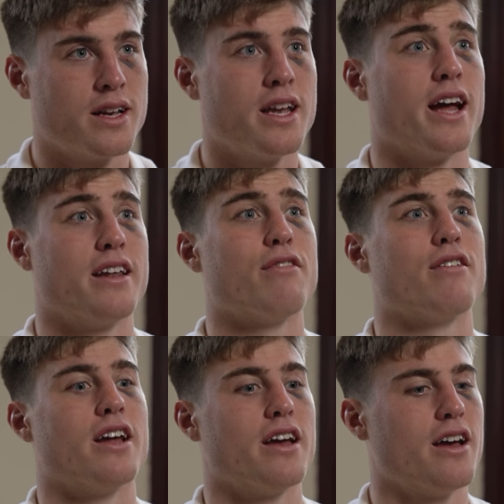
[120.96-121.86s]
Yeah,
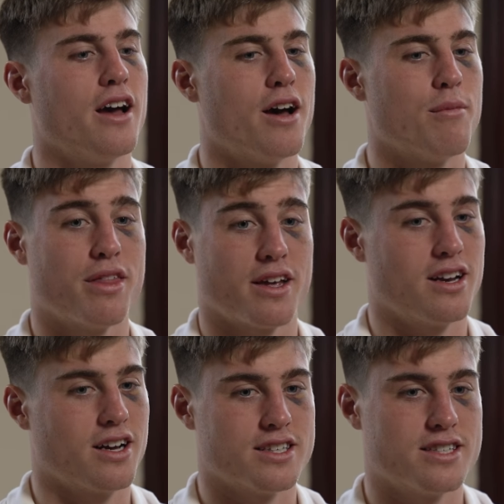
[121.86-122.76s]
definitely. I think,
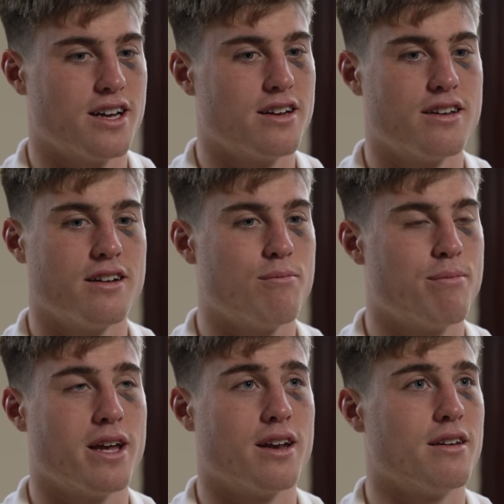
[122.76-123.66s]
like I said,
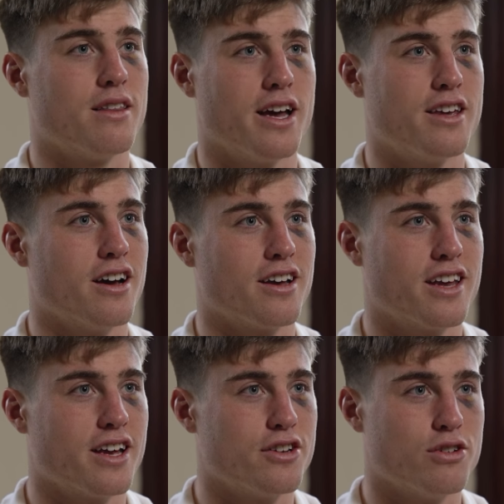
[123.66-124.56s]
being that young
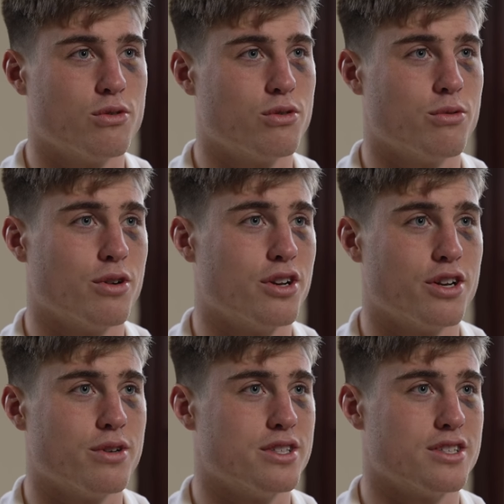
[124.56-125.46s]
kid, all you want to
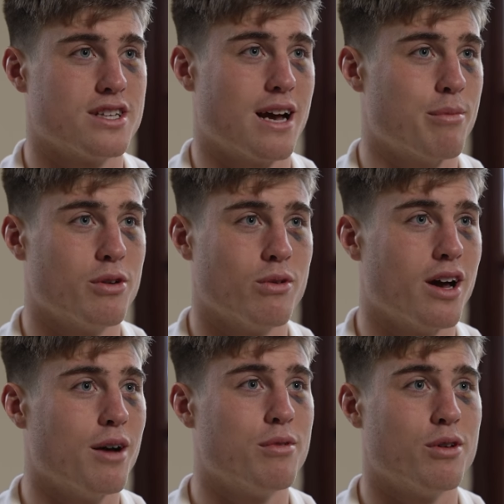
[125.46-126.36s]
do is just lap it all up.